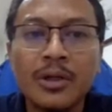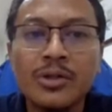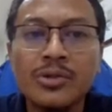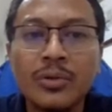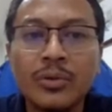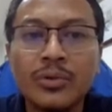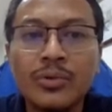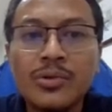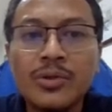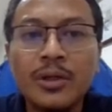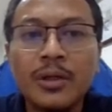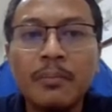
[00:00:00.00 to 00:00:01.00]

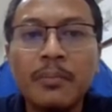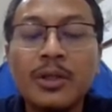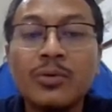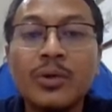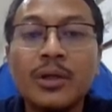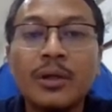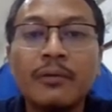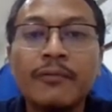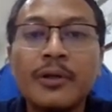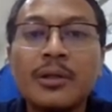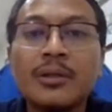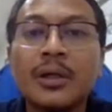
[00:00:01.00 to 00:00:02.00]
usually between the
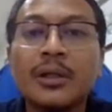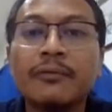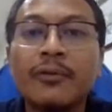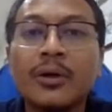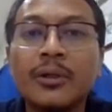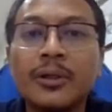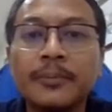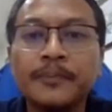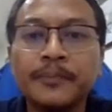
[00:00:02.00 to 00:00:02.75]
feed-in tariff holder